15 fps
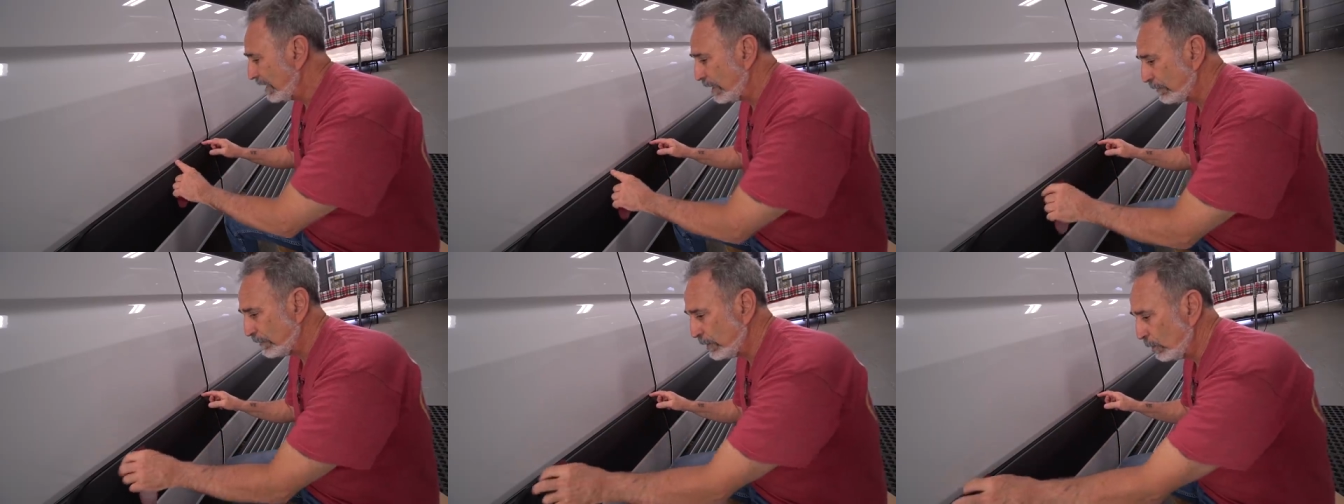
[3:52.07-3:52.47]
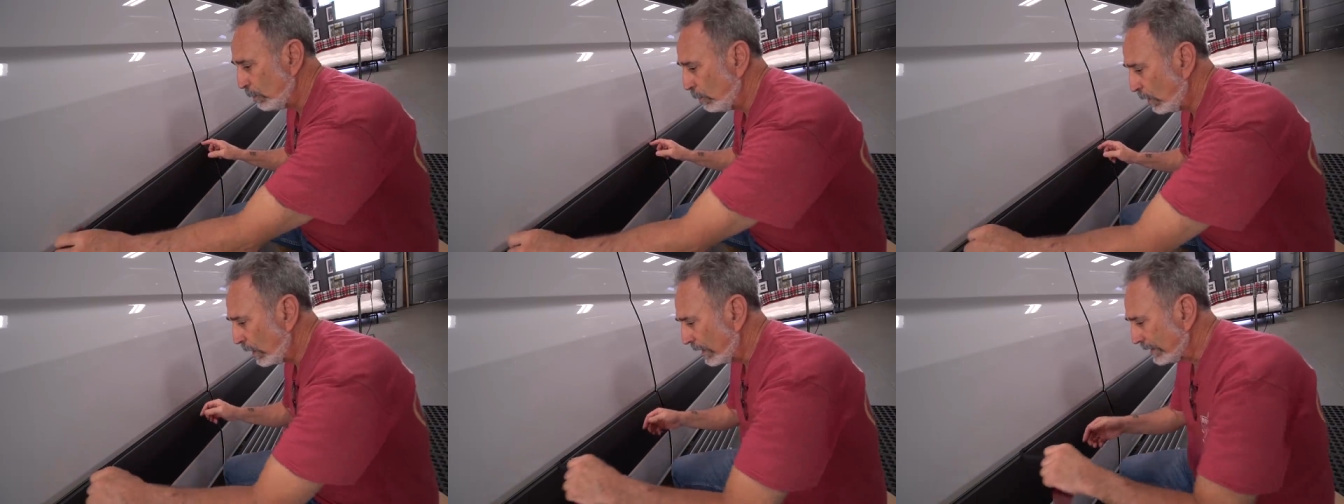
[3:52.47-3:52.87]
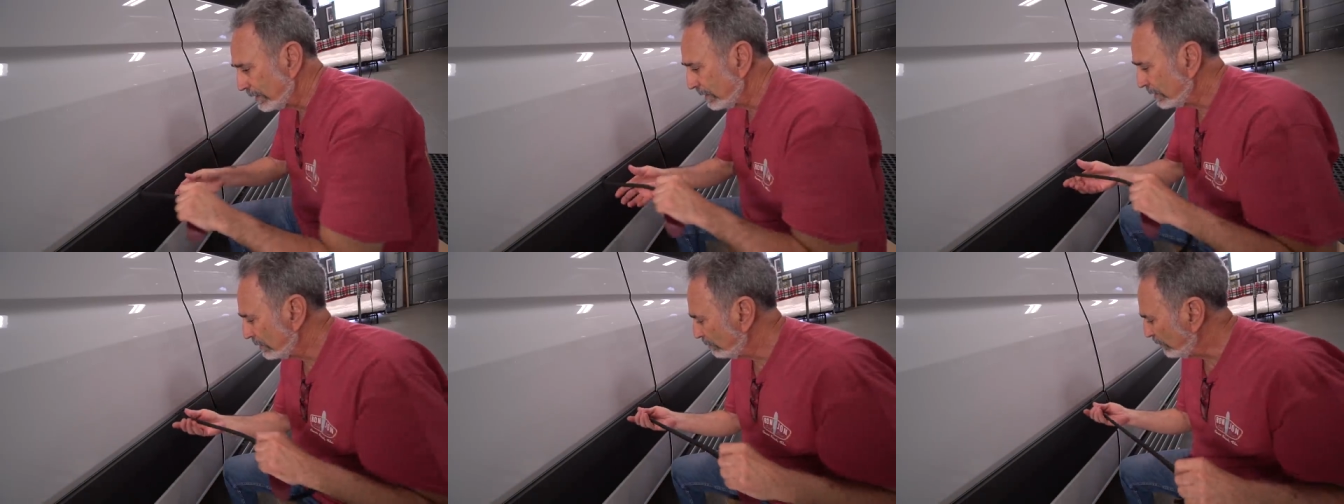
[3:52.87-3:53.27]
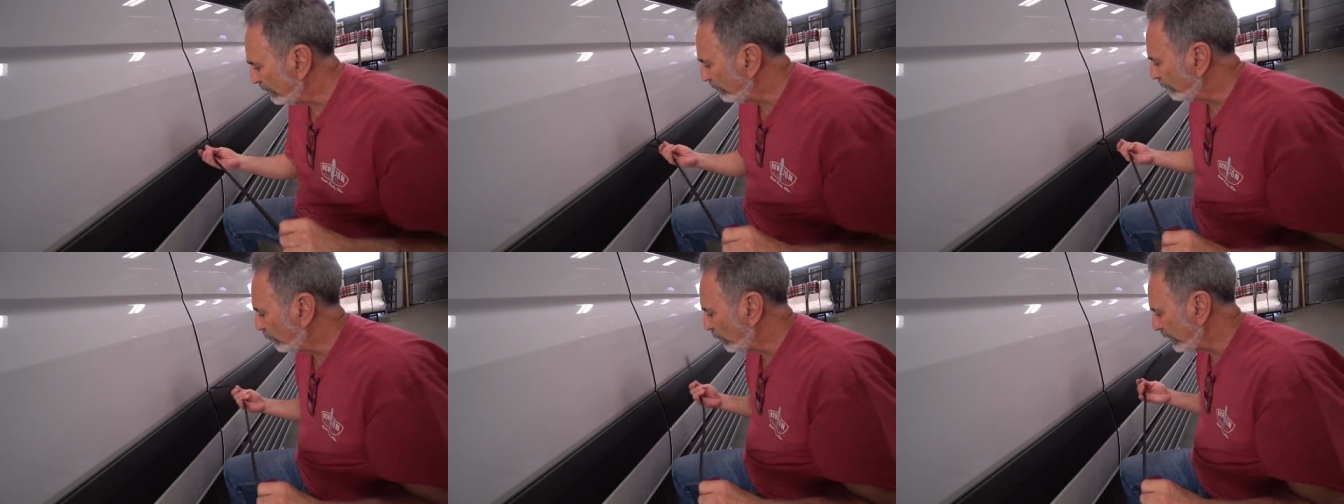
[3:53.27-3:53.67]
If you want,
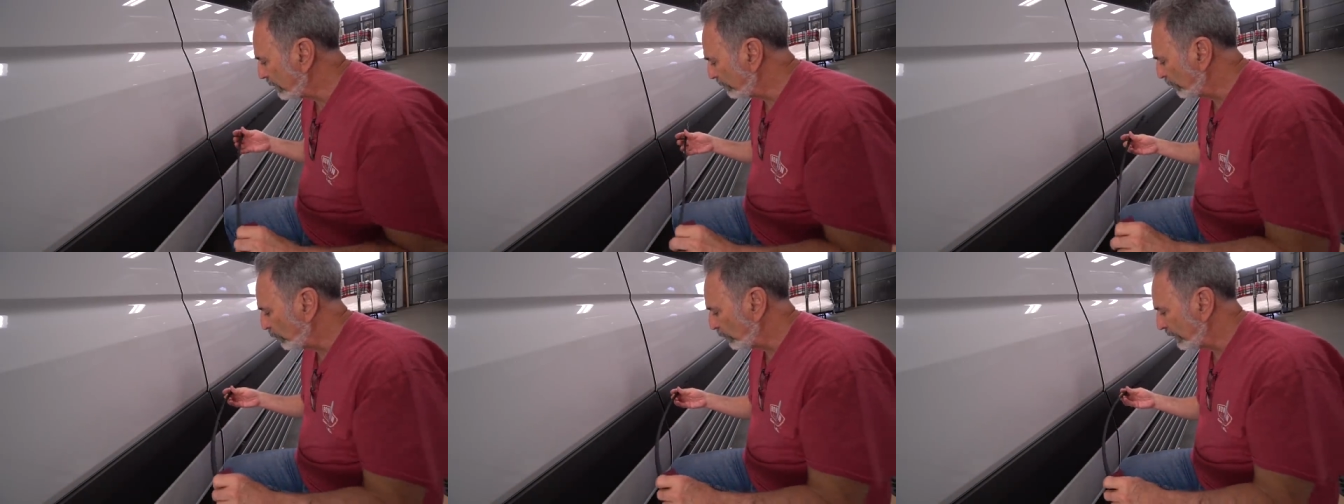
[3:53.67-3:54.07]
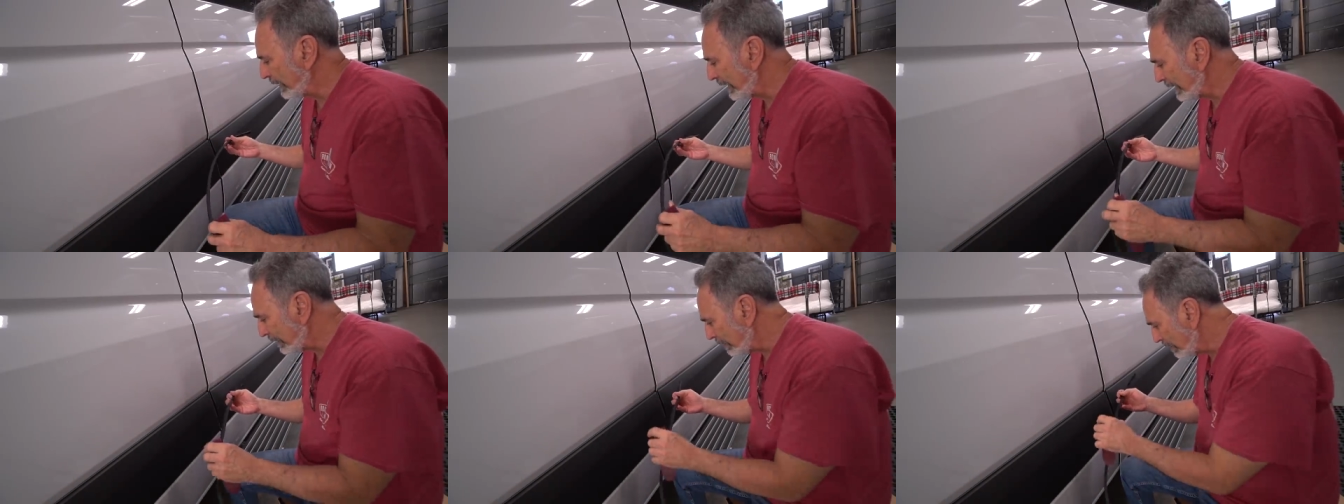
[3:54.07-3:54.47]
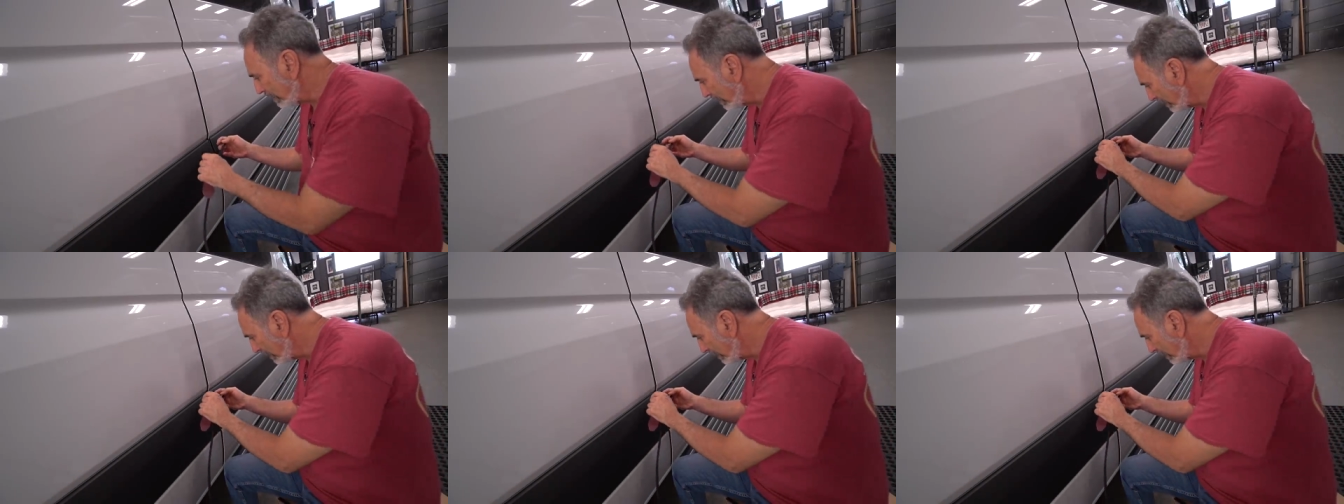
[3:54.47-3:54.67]
before you put it in,